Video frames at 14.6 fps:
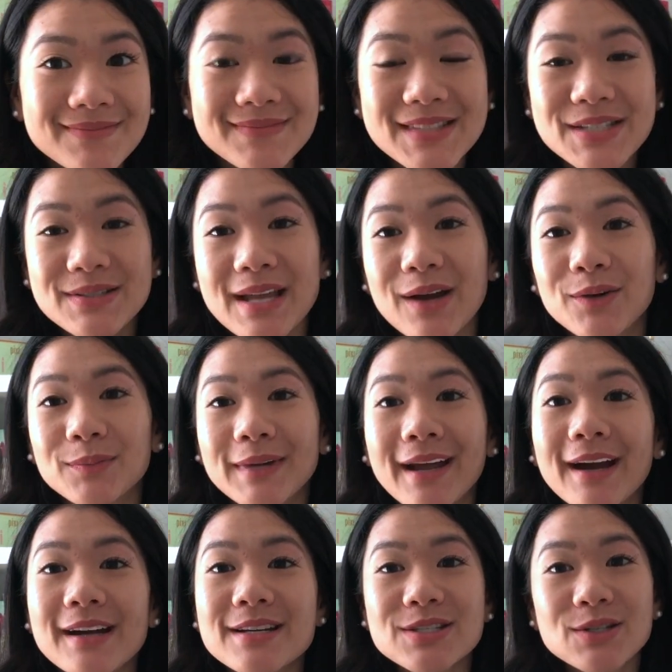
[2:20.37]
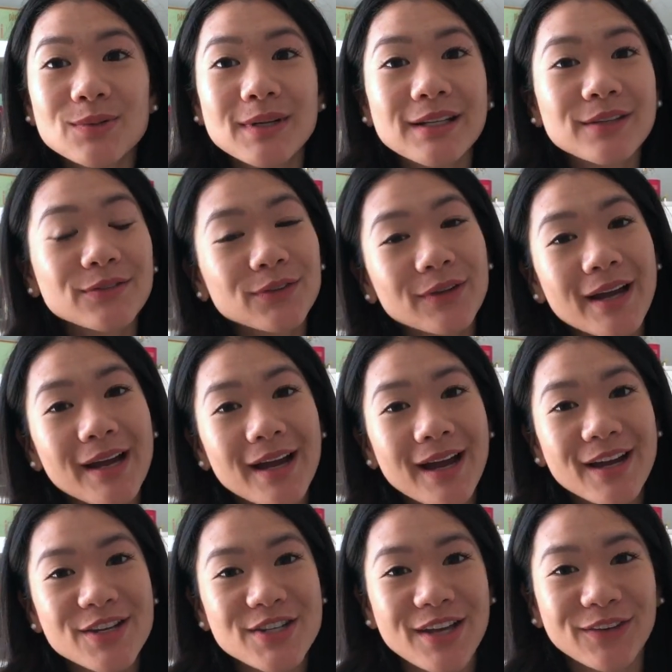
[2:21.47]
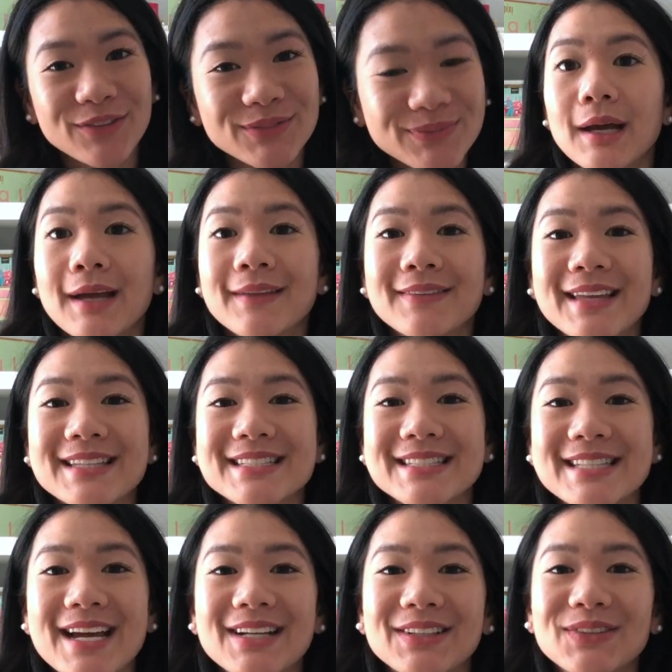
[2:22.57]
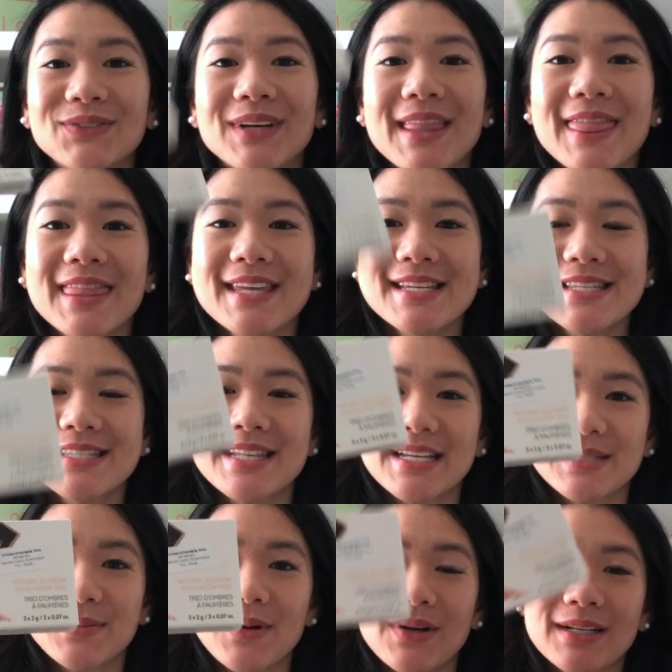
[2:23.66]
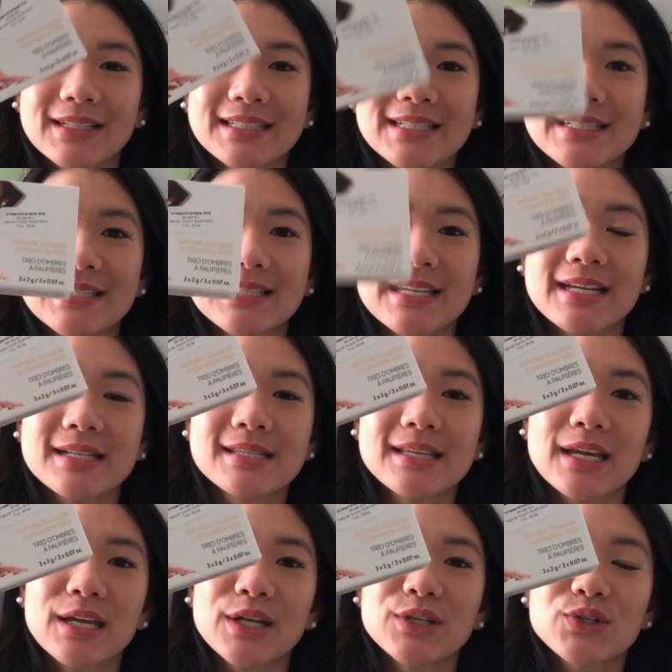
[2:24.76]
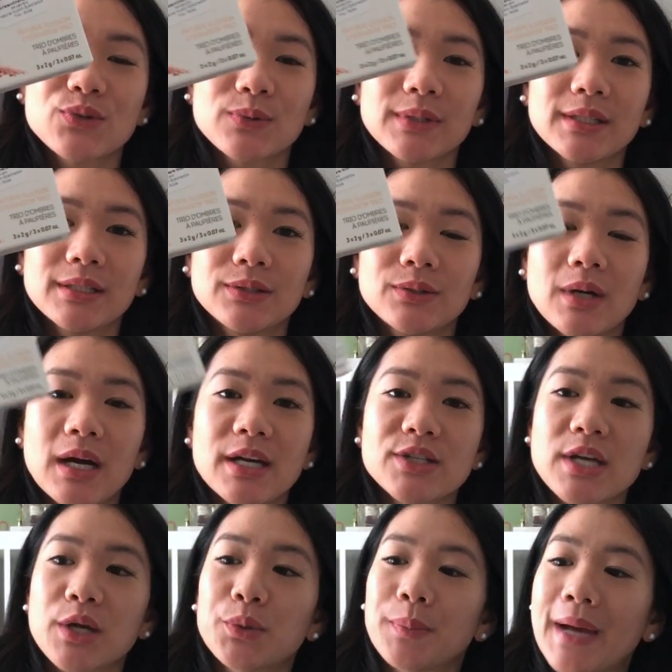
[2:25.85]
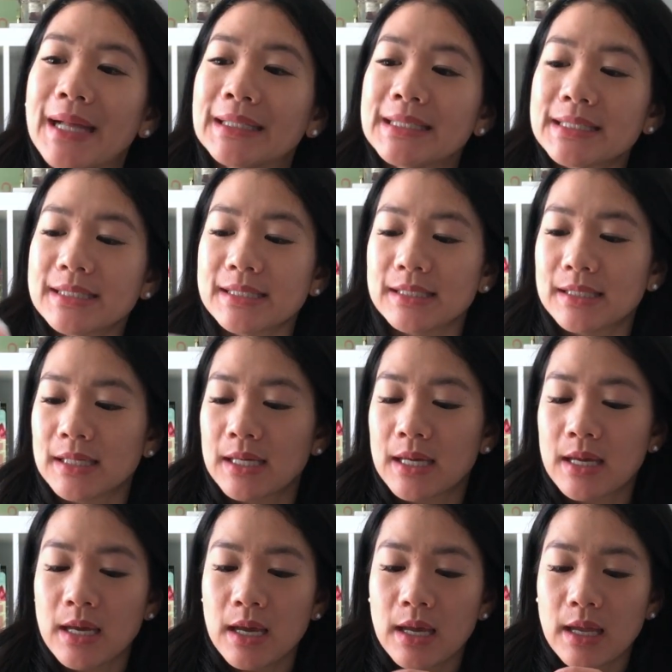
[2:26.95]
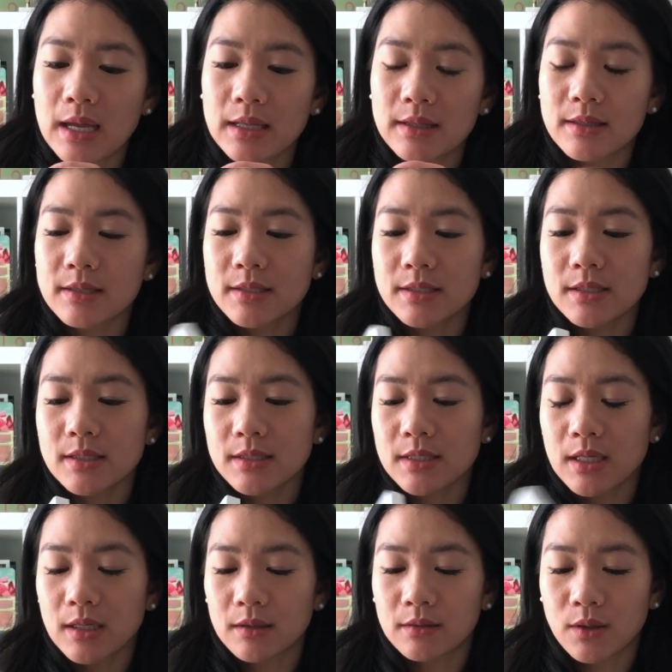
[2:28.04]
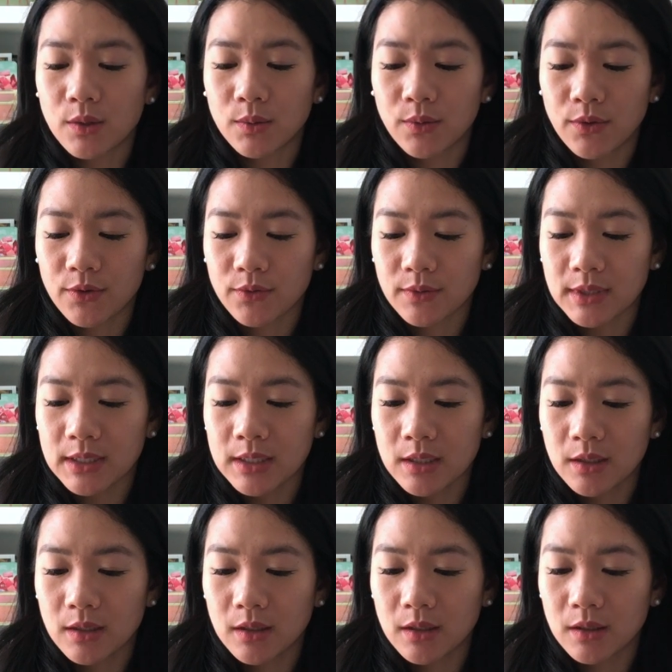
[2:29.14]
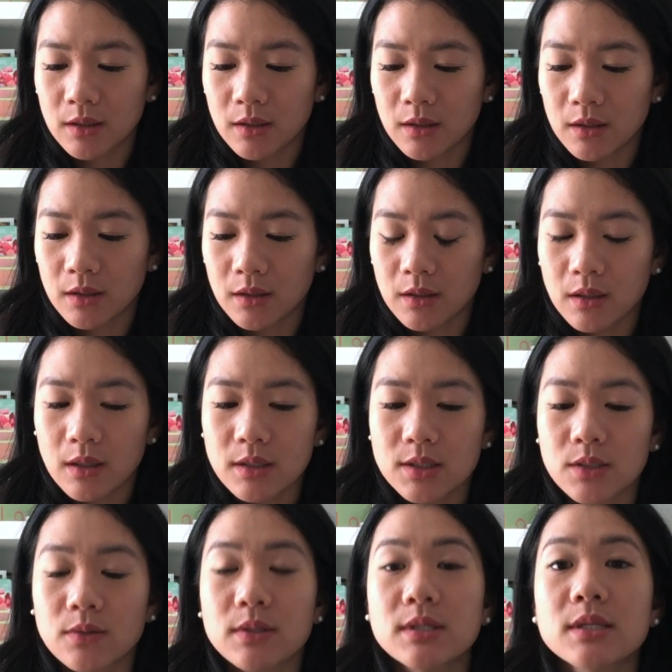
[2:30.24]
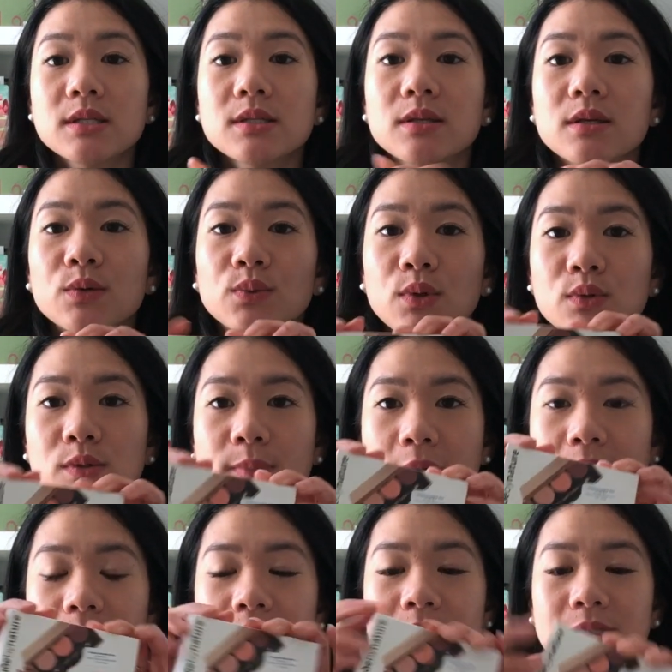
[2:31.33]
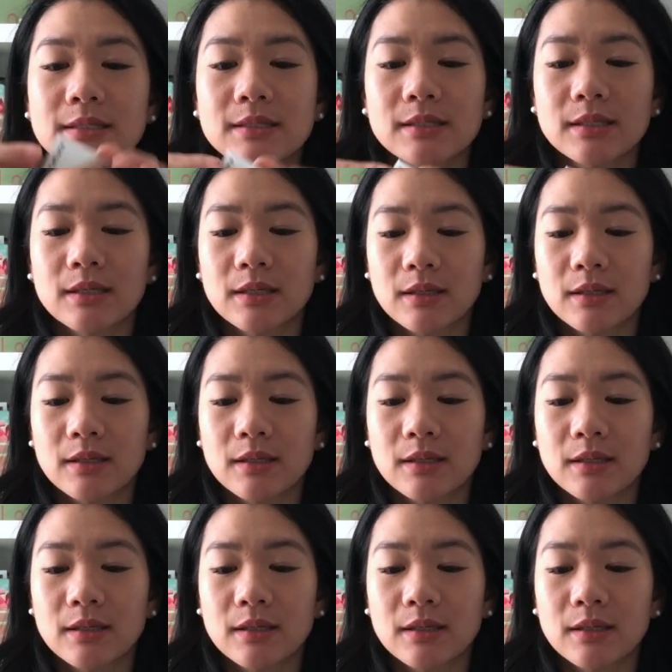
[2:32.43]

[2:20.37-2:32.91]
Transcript: So now my eyes are ready for eyeshadow. And that's exactly what this next product is. It's a trio eyeshadow palette, and this is in 03. So this is the rose palette.